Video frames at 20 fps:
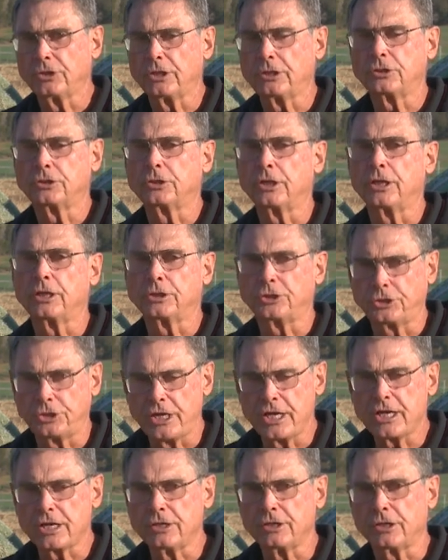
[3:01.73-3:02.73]
that uh,
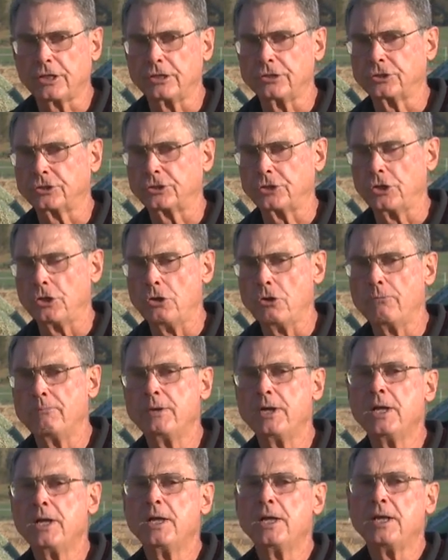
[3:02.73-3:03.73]
she can
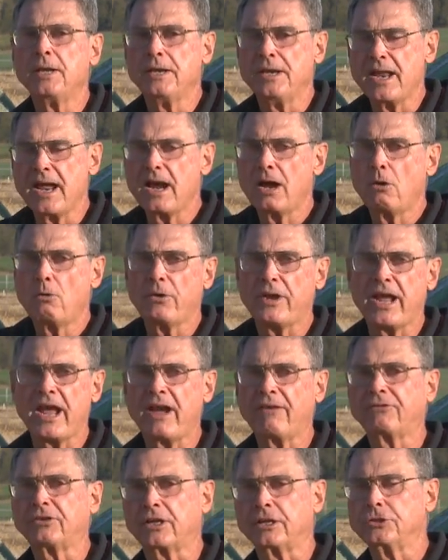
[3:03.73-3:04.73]
consume, now we
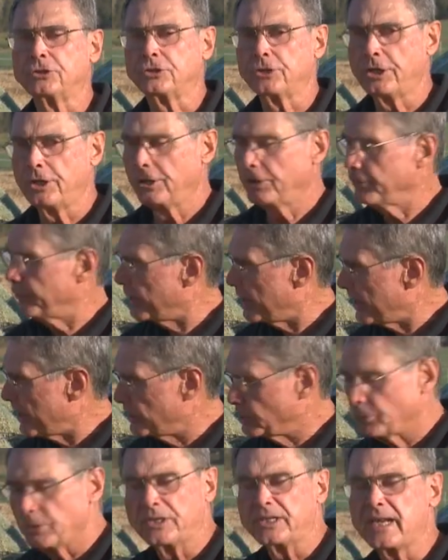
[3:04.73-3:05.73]
have to consider that
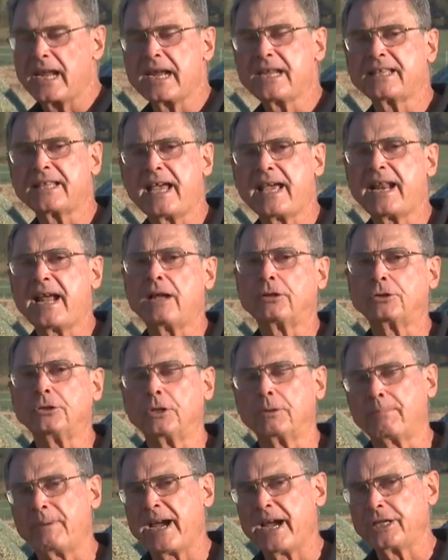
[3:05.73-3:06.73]
as we take that out
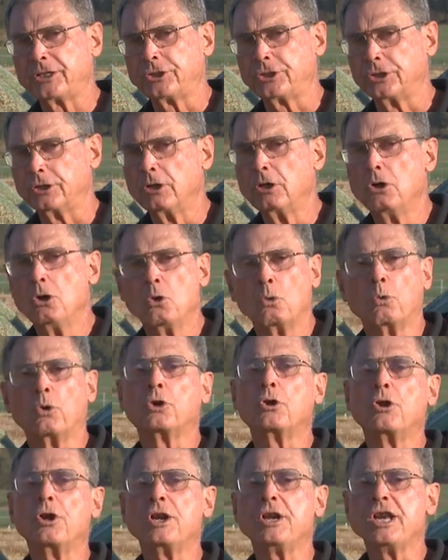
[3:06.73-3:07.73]
to the pasture,
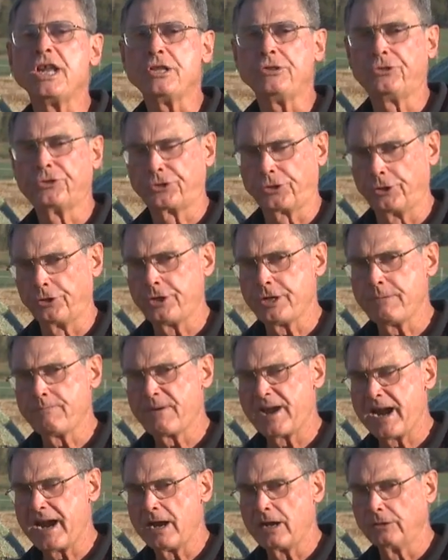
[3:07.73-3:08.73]
we're going to need 30
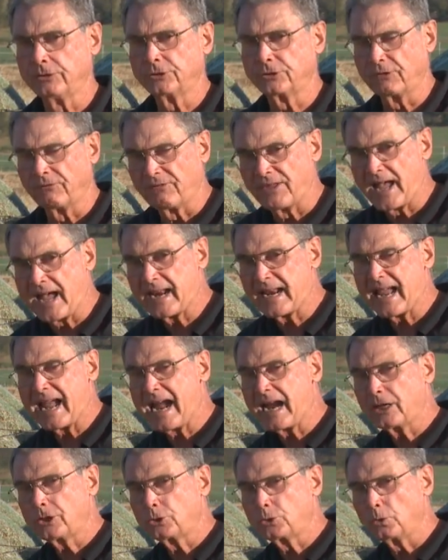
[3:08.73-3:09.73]
pounds of that
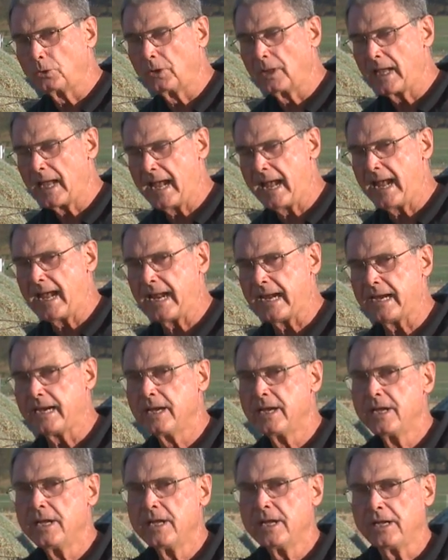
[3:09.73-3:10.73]
actual hay
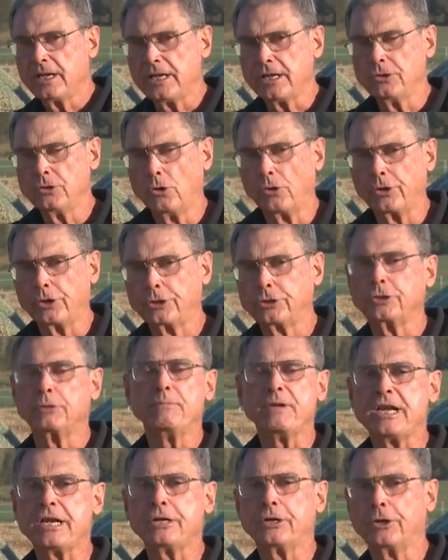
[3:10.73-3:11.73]
in order to
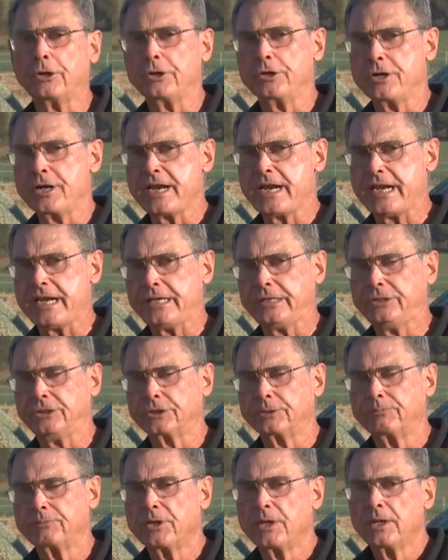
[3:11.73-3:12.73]
meet her needs.